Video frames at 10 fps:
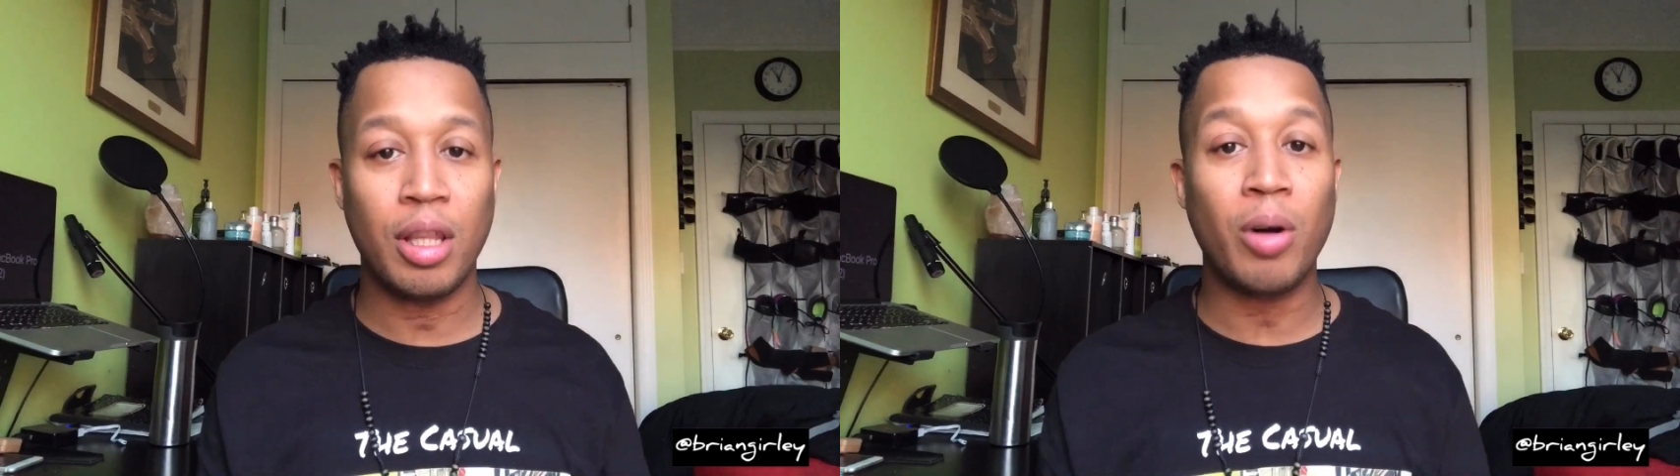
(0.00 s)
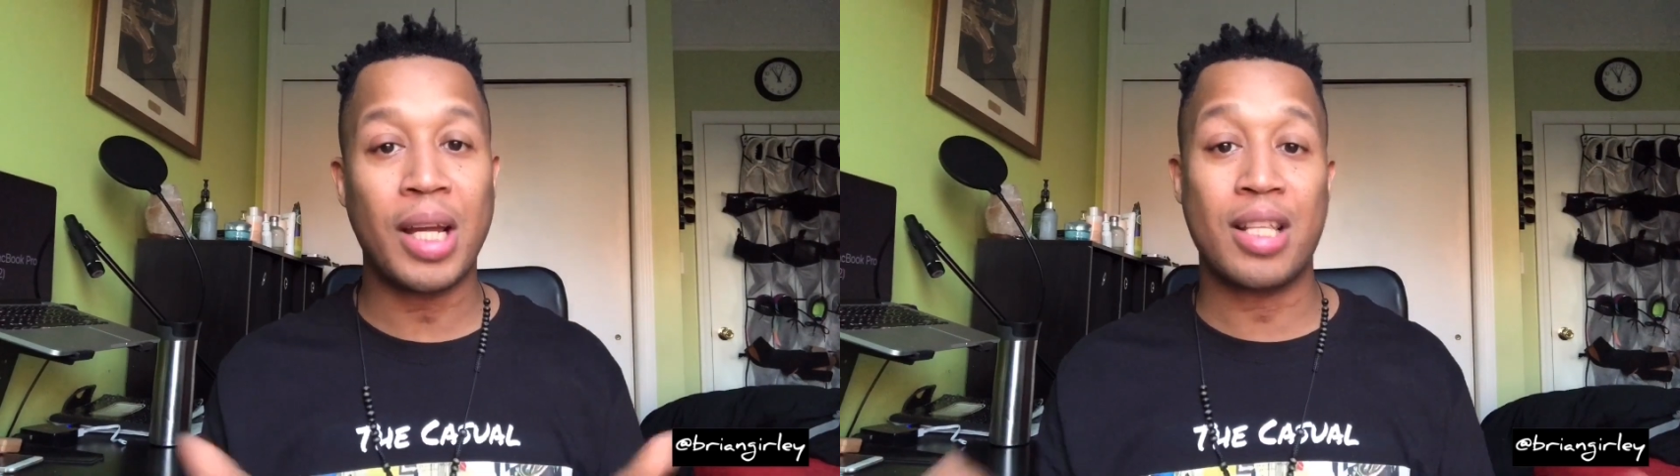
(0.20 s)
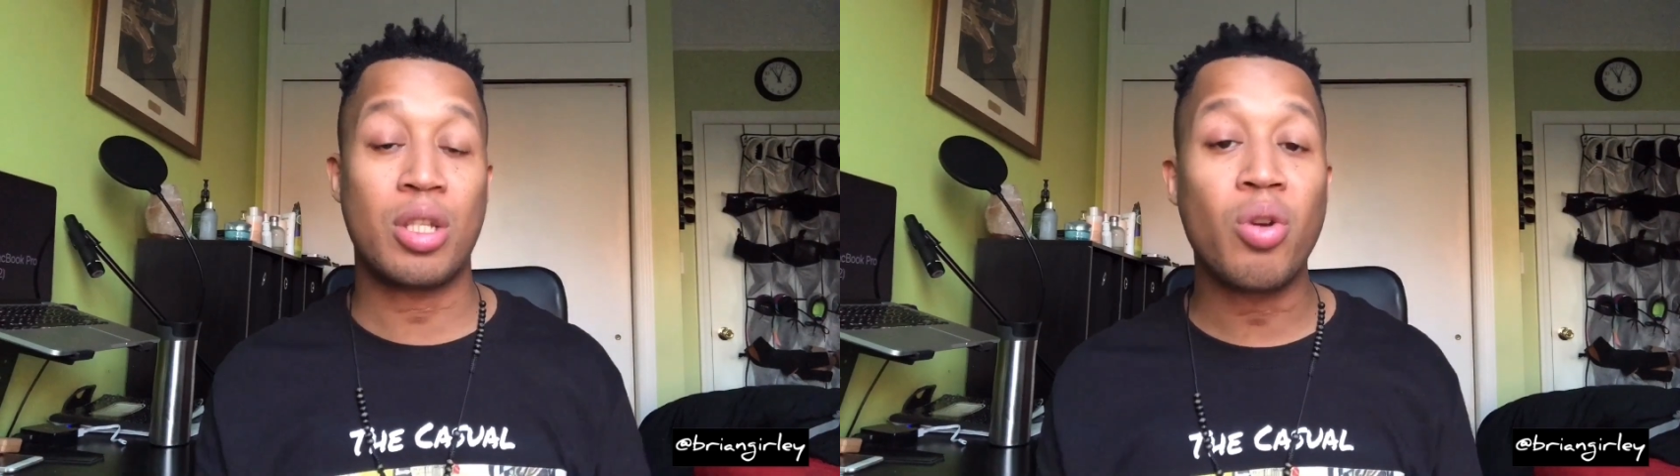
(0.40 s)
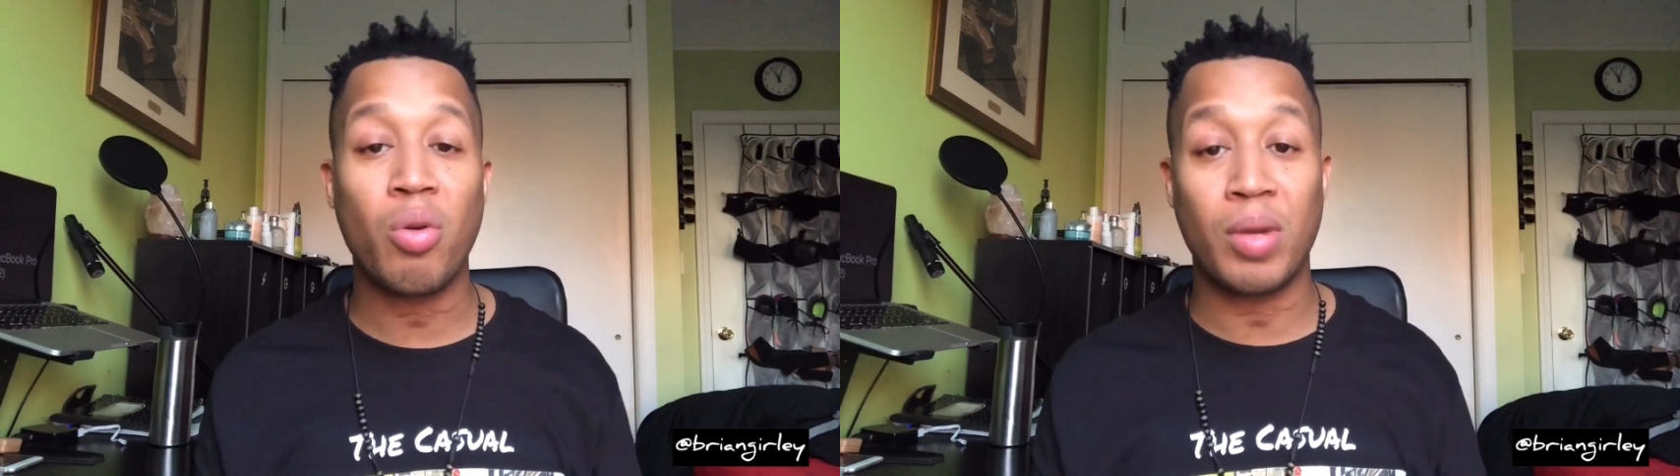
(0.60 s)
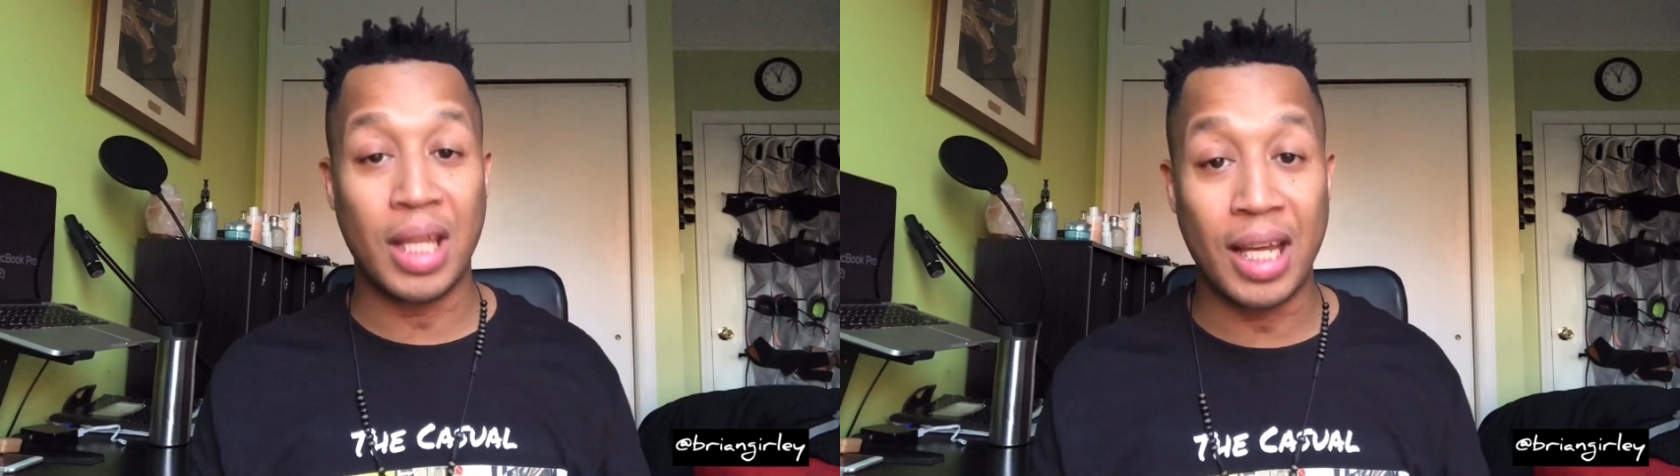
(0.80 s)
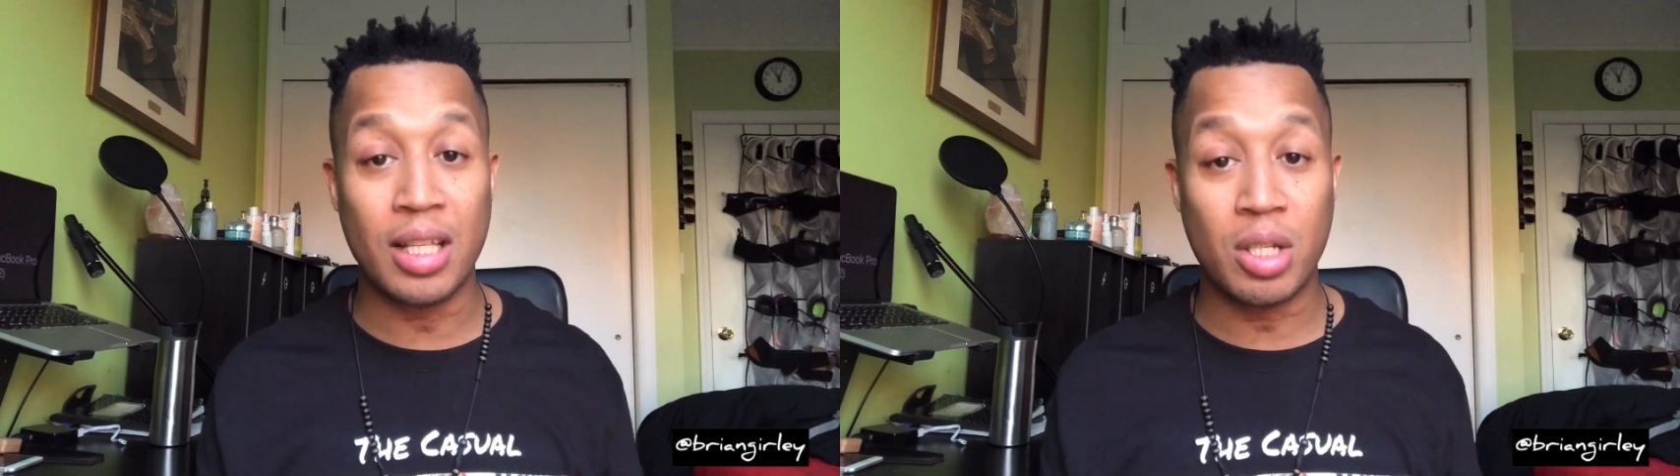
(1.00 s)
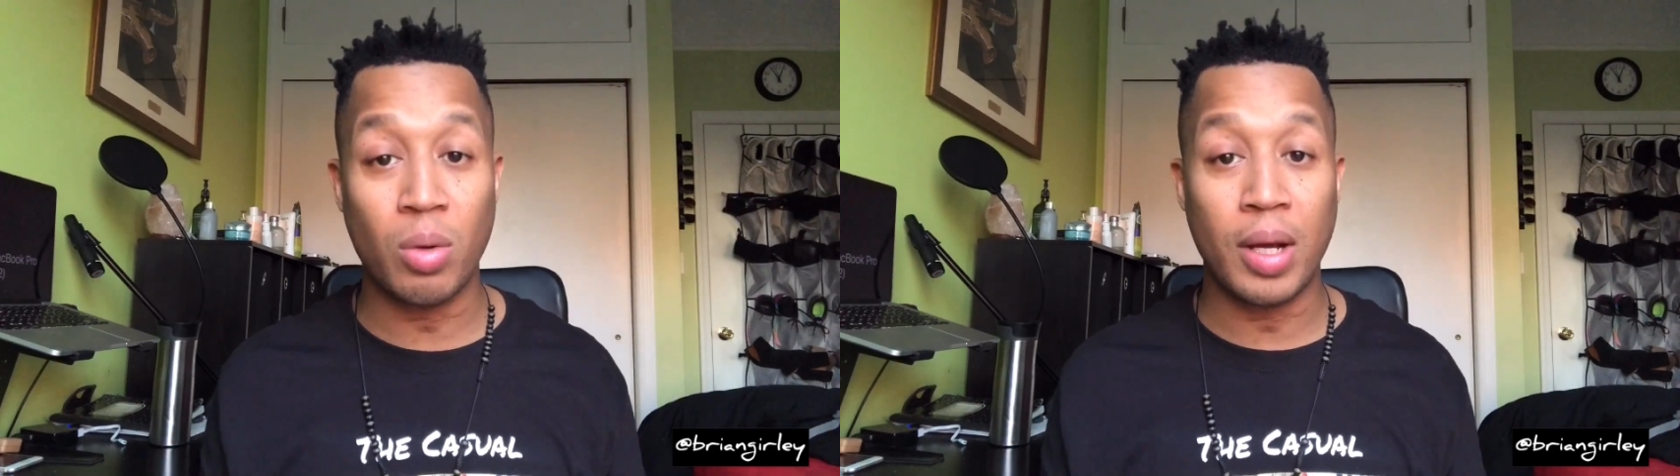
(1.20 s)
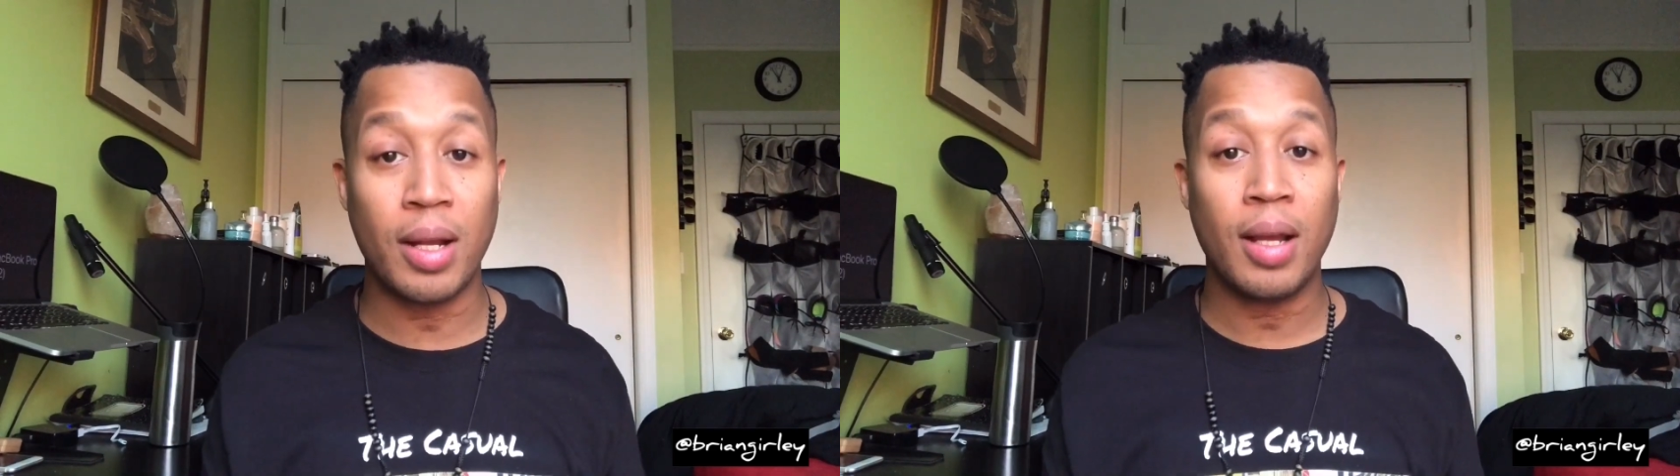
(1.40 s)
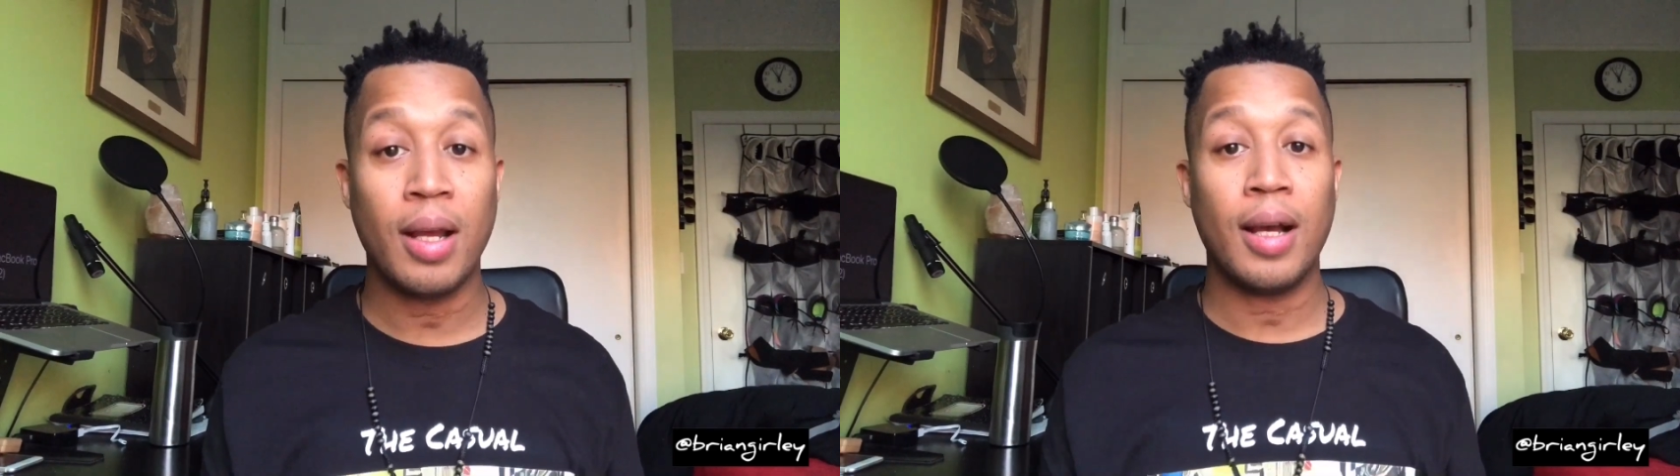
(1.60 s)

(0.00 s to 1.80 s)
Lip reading: They'll get to it when they get to it.